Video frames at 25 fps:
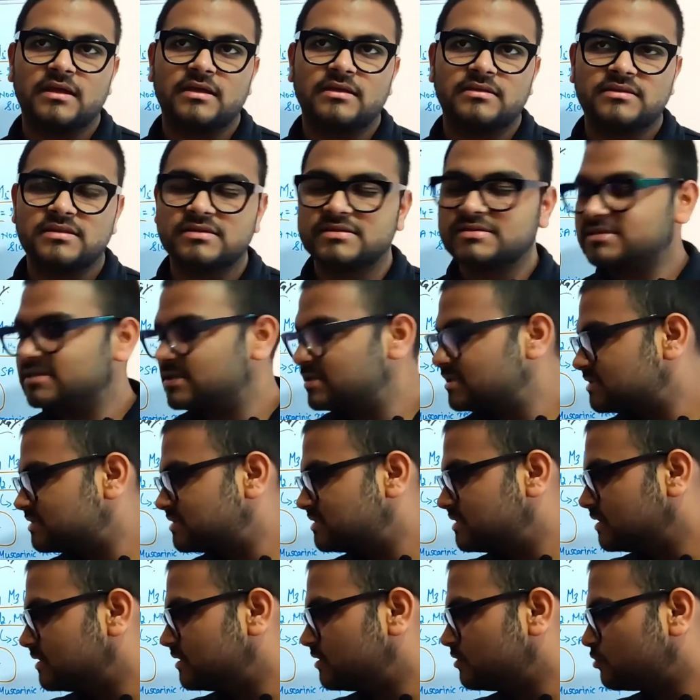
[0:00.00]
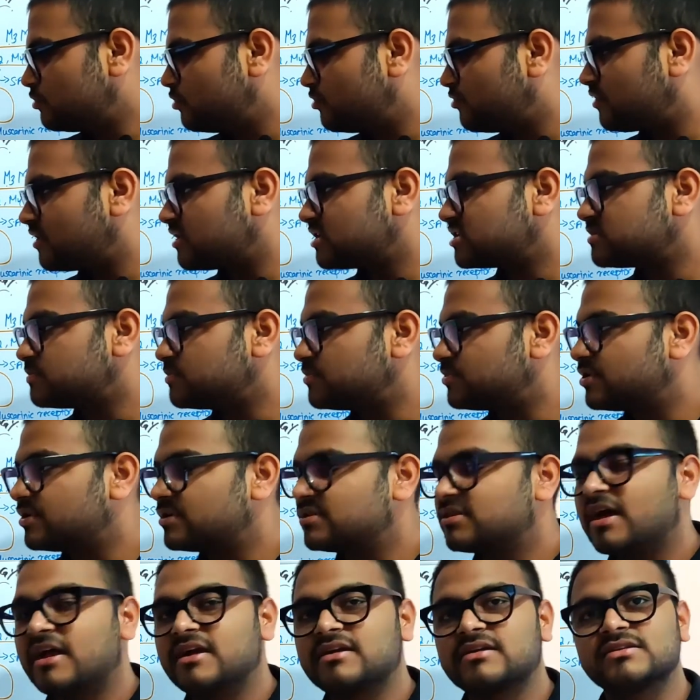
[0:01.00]
This is the
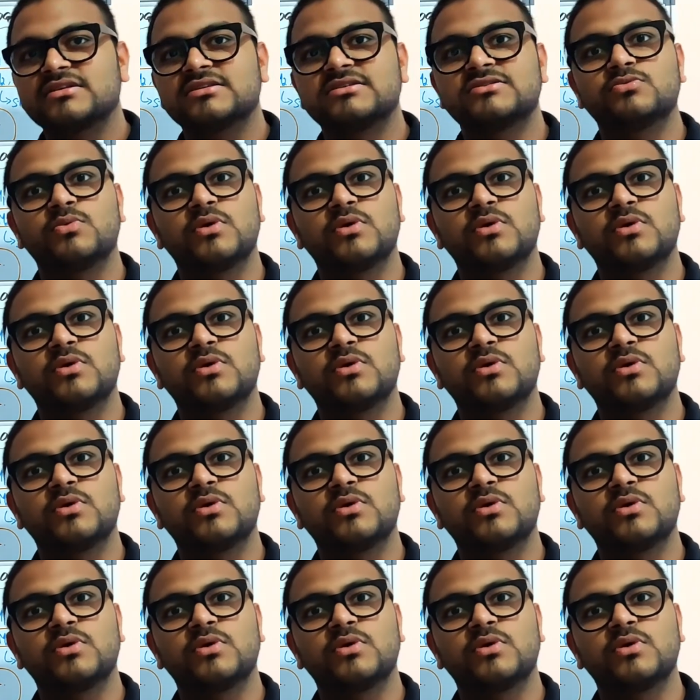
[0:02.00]
neurotransmitter that is